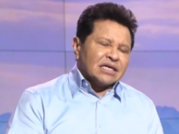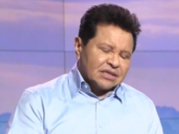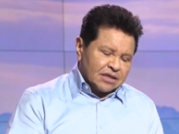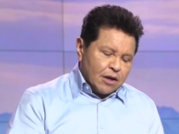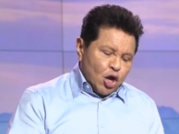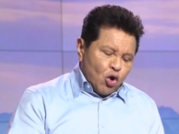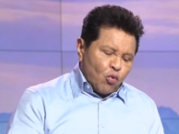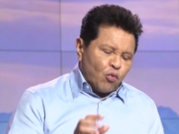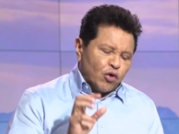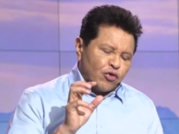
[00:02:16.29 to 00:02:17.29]
is
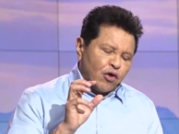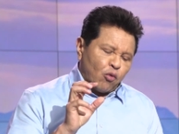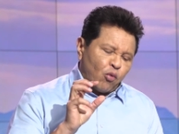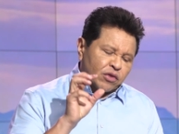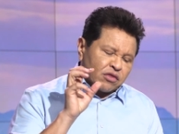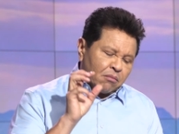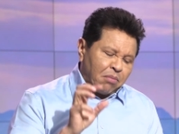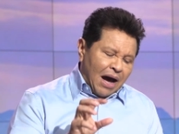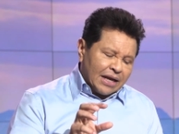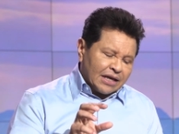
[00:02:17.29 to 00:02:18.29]
with the, with the
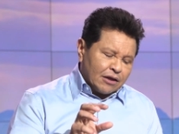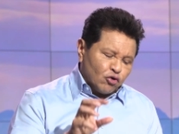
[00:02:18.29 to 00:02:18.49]
body.